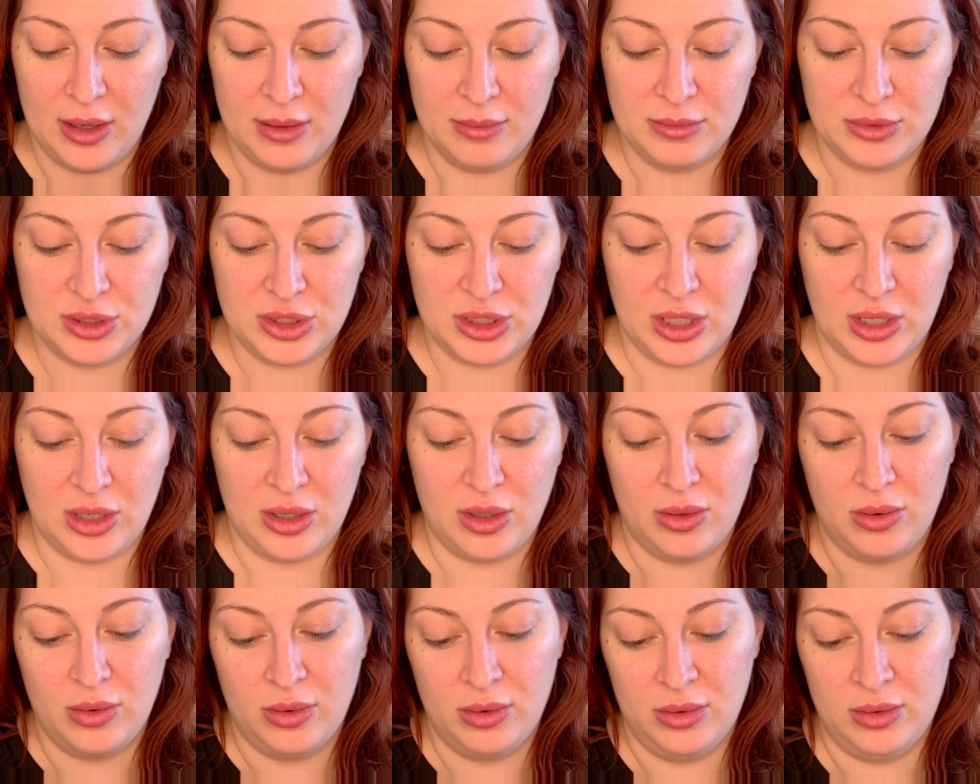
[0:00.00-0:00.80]

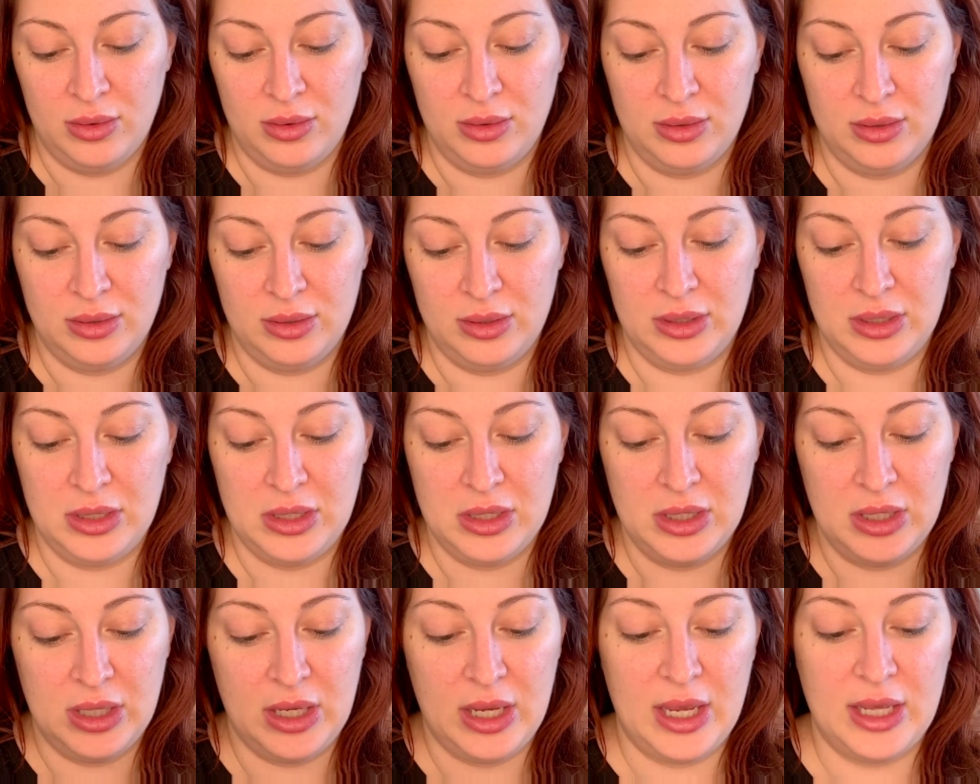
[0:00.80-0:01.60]
So
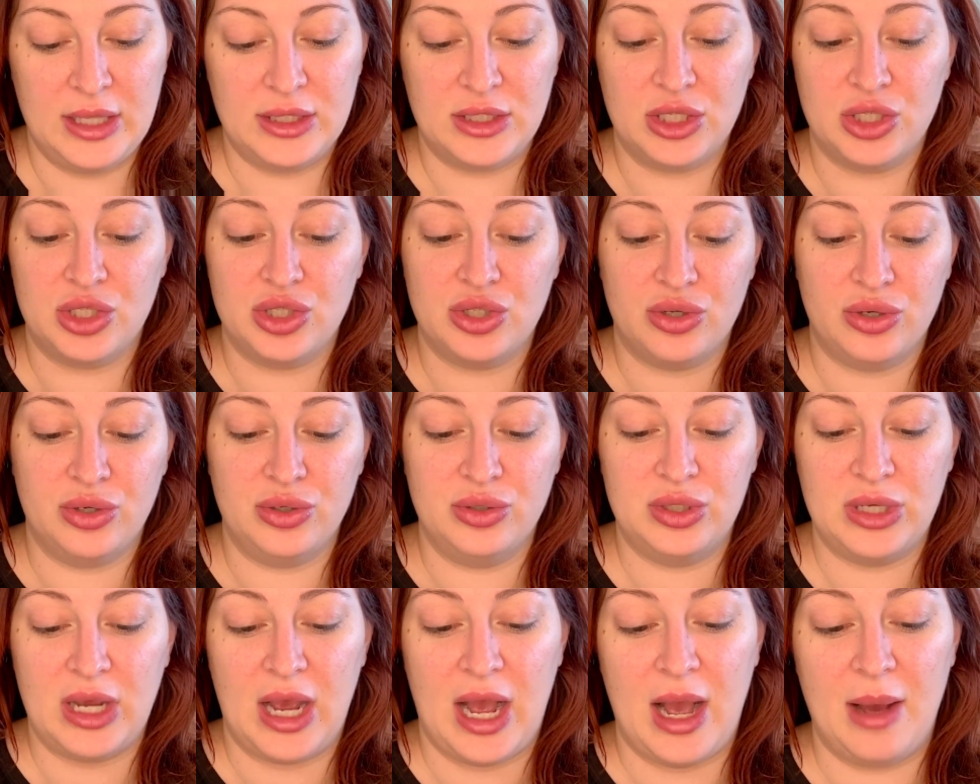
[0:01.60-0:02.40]
it's a
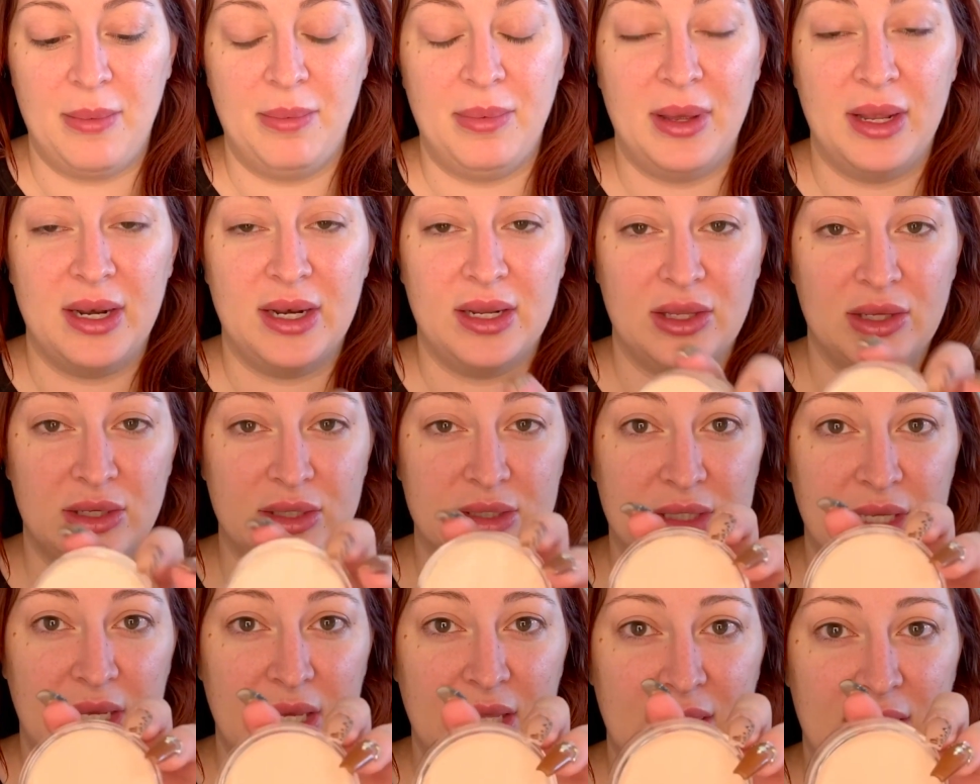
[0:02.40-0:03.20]
screw top and it
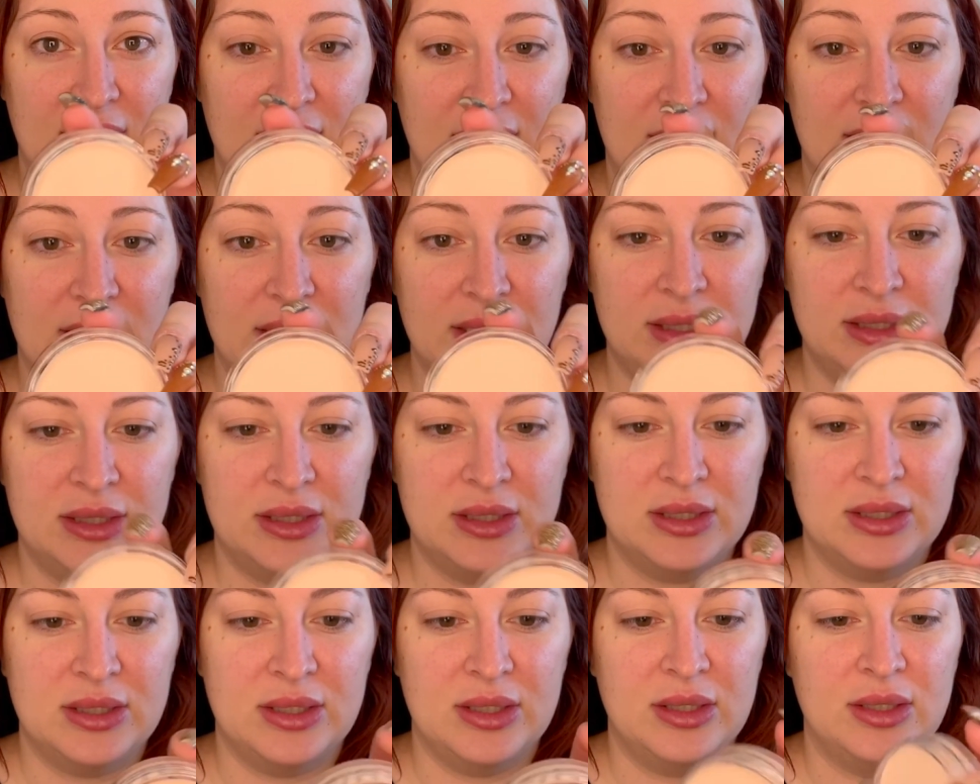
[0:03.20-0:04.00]
looks like
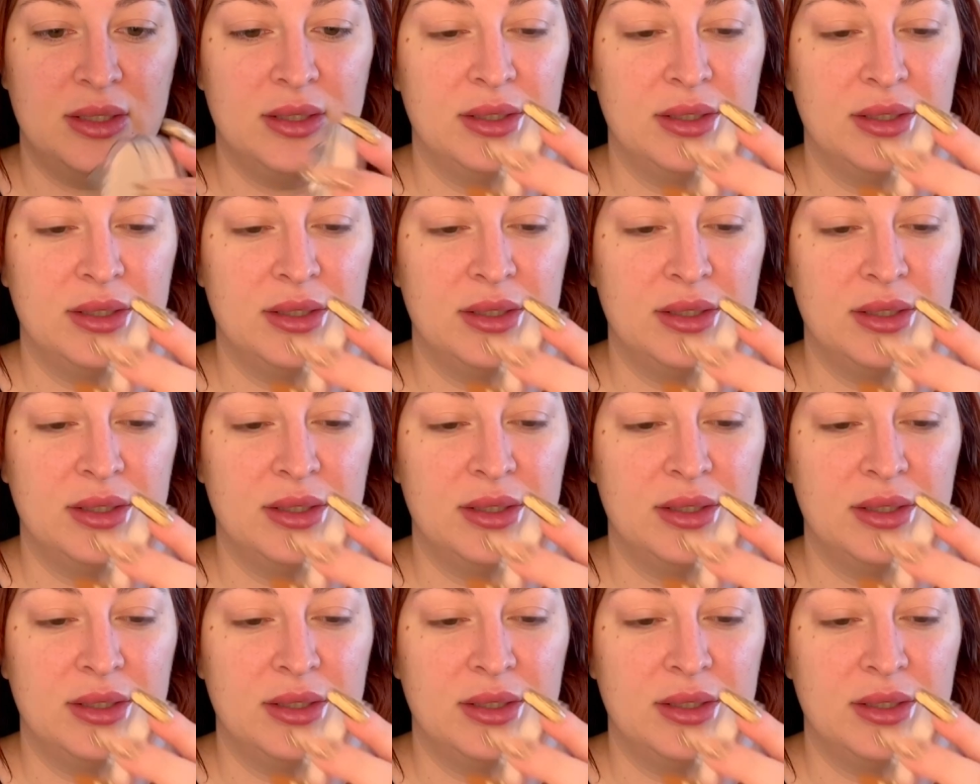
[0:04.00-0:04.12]
this.